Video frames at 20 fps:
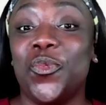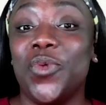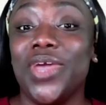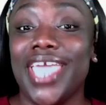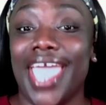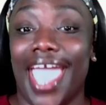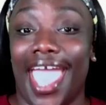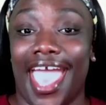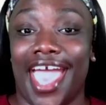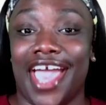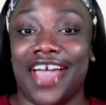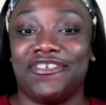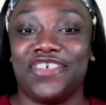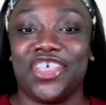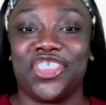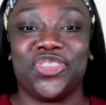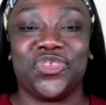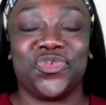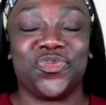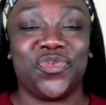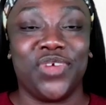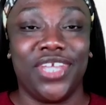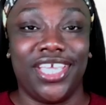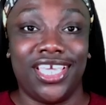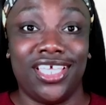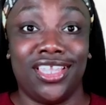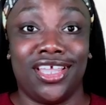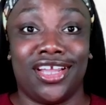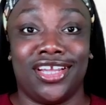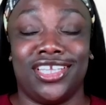We have
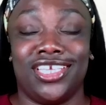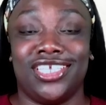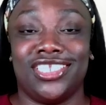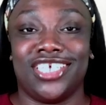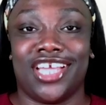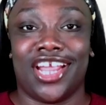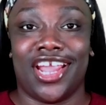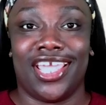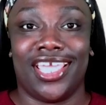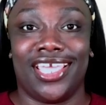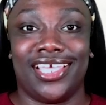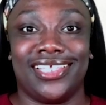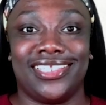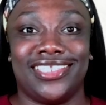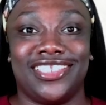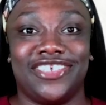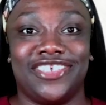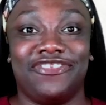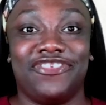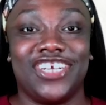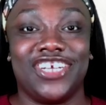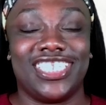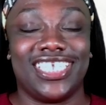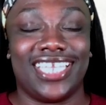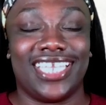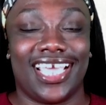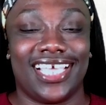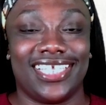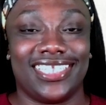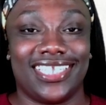three learning targets for
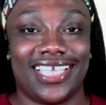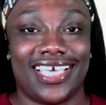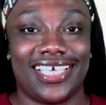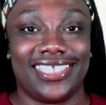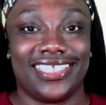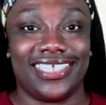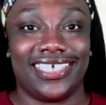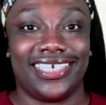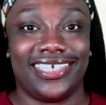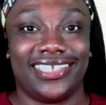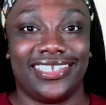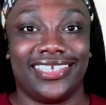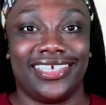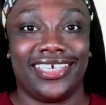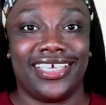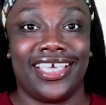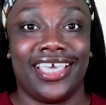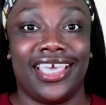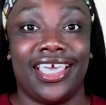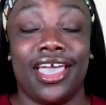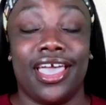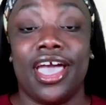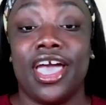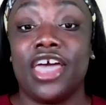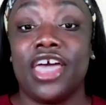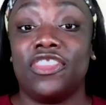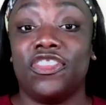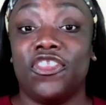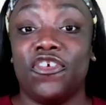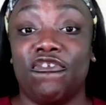today's lesson.
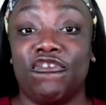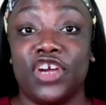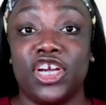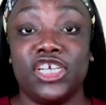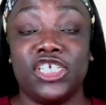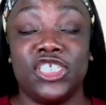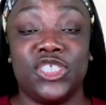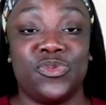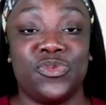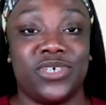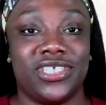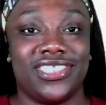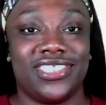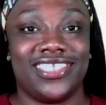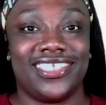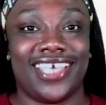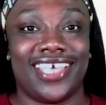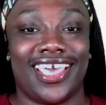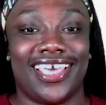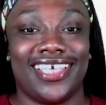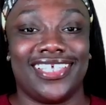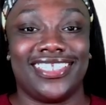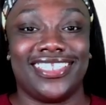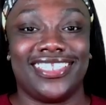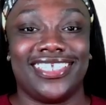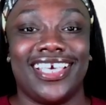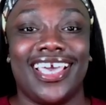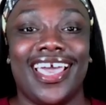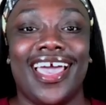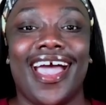The first one says,
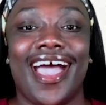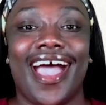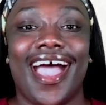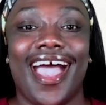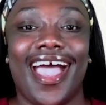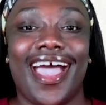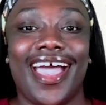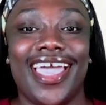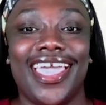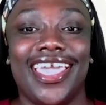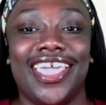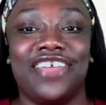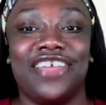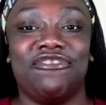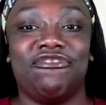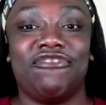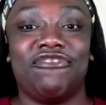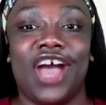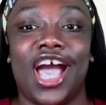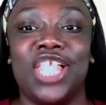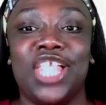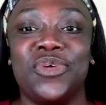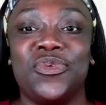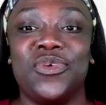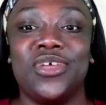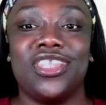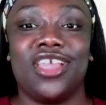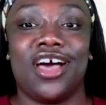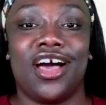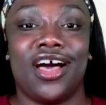I can
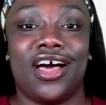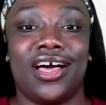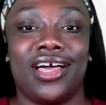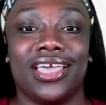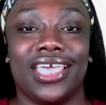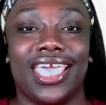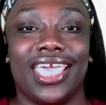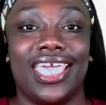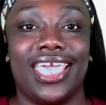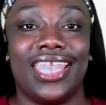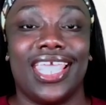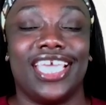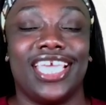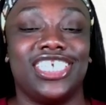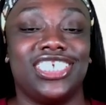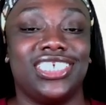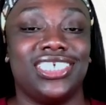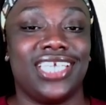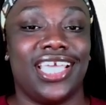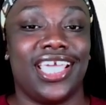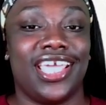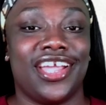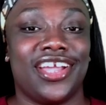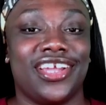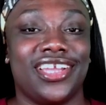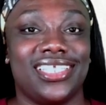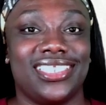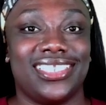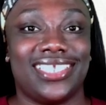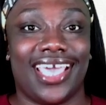follow along in a
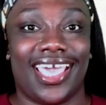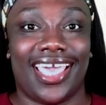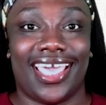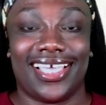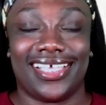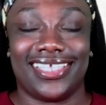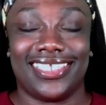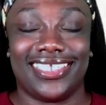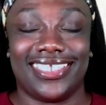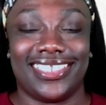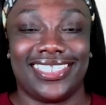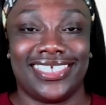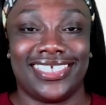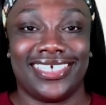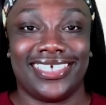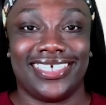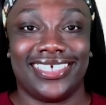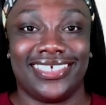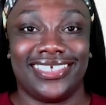shared text.